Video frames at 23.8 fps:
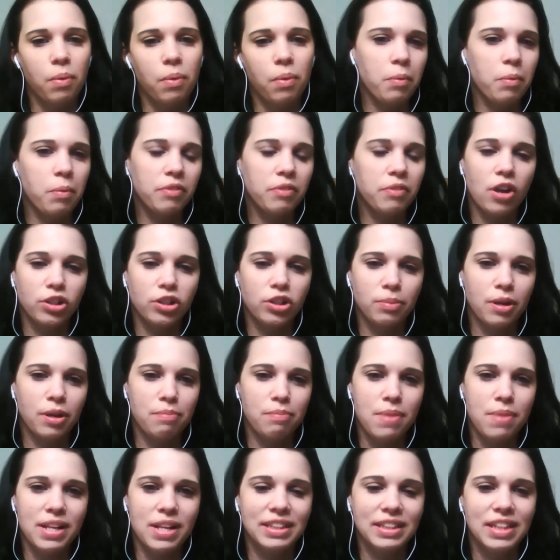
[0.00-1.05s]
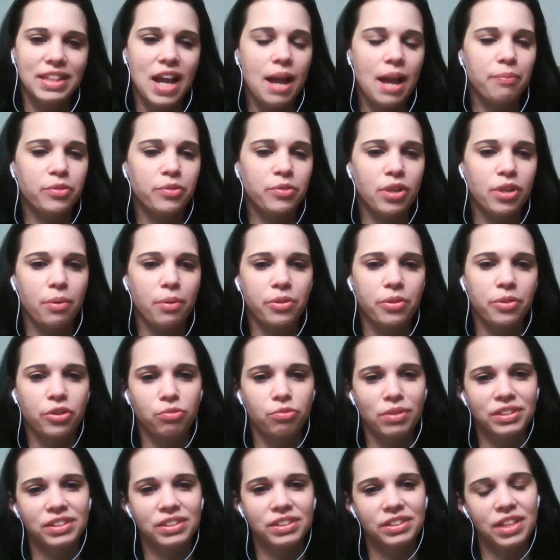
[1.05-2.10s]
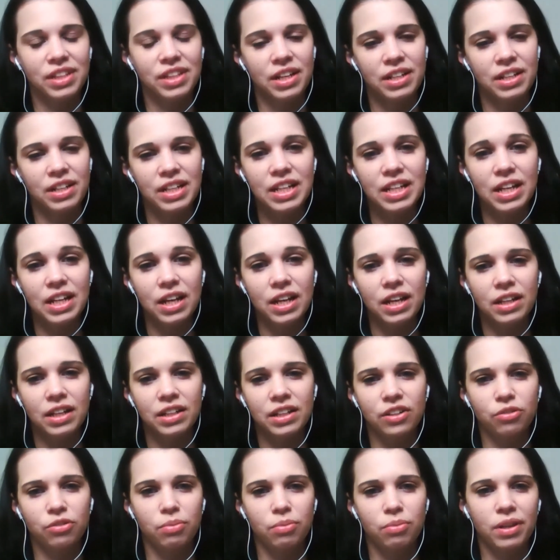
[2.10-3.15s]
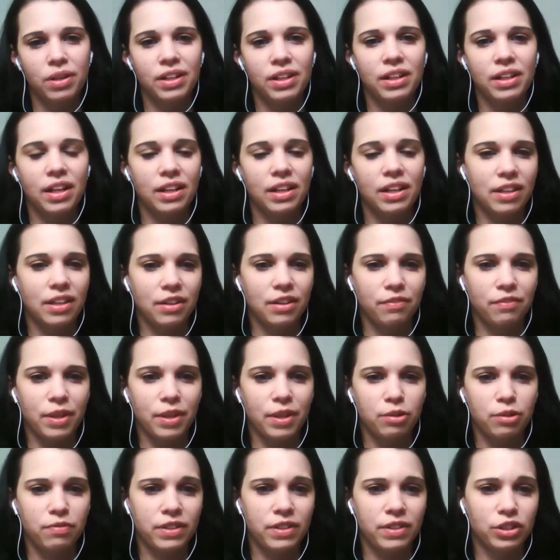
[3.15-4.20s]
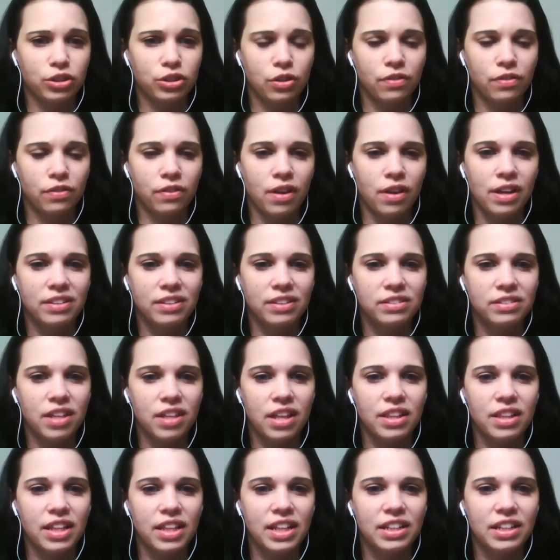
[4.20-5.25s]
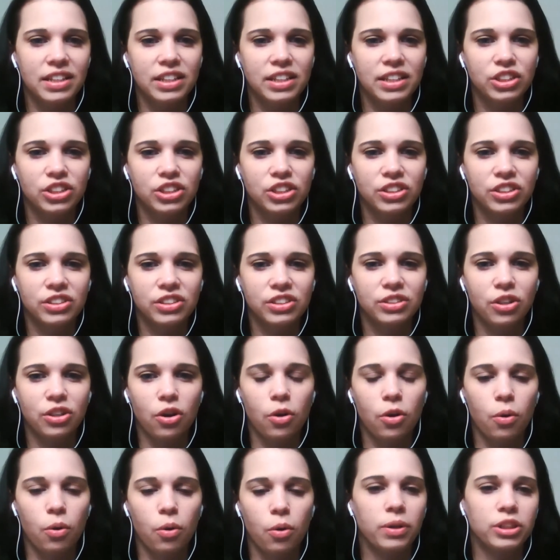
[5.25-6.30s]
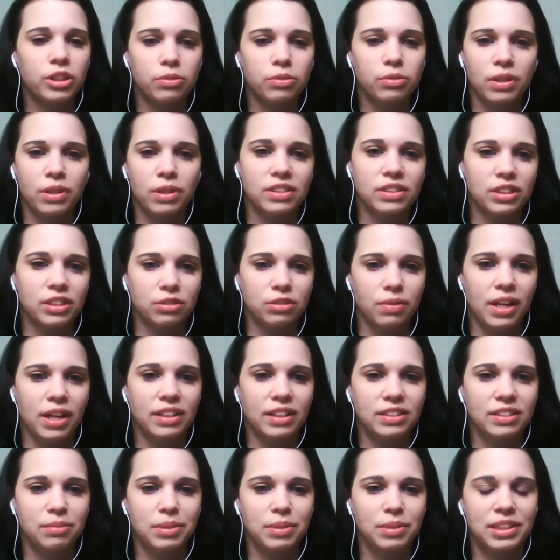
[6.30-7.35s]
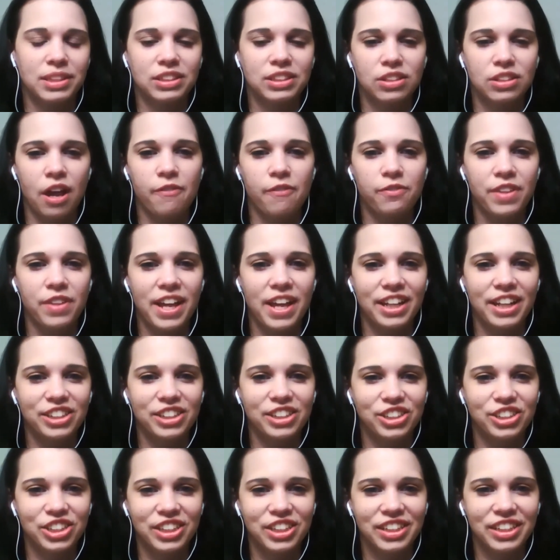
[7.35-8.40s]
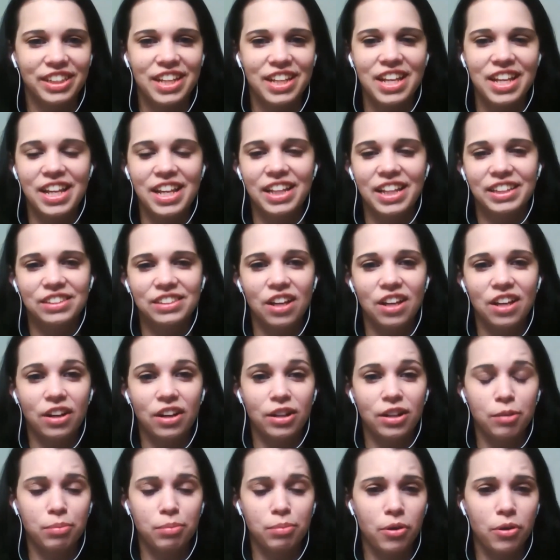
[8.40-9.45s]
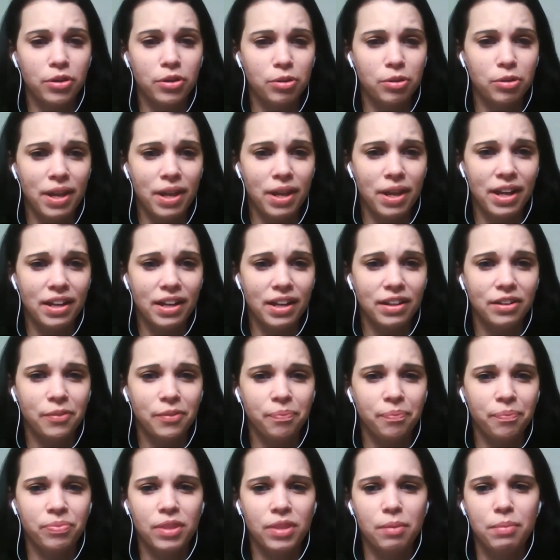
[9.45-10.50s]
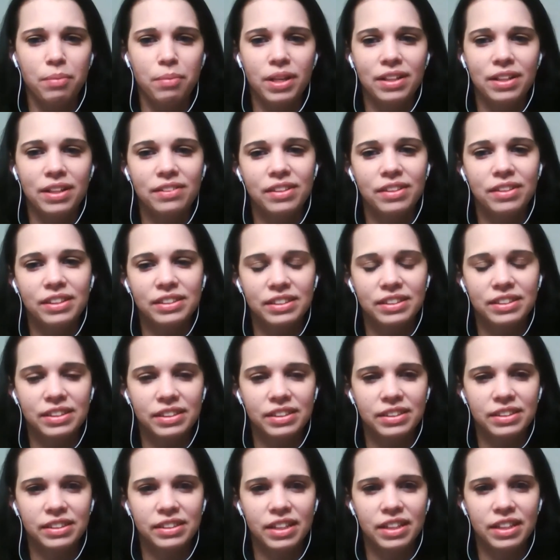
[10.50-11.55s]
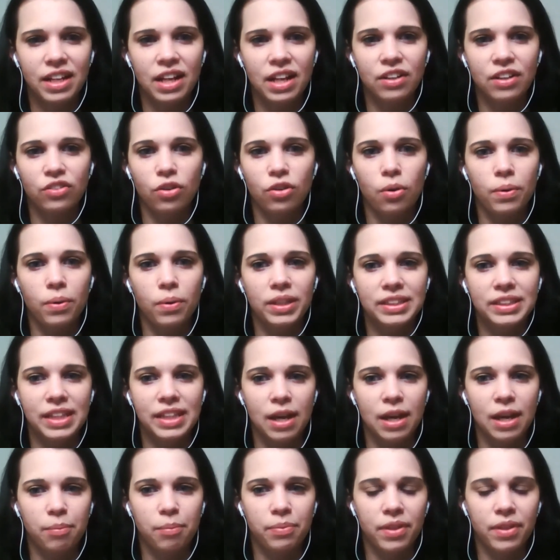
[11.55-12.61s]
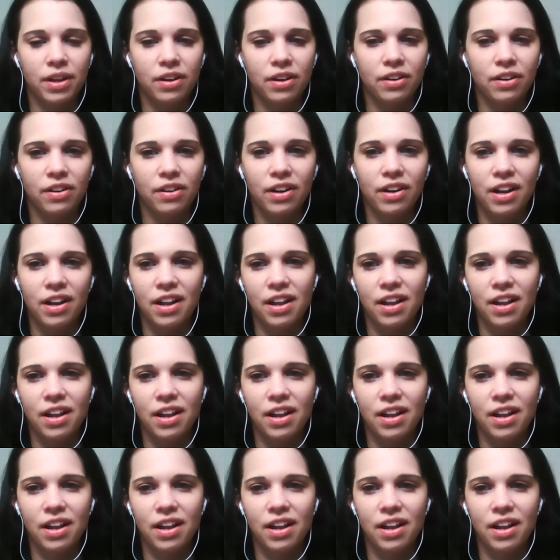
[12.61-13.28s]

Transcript: we've talked about him many times now with his runs at Santa Anita and his second place finish over at Sunland. He just always runs his race. I mean, he's not flashy, not going to blow your mind, but he's consistent and he's always up there.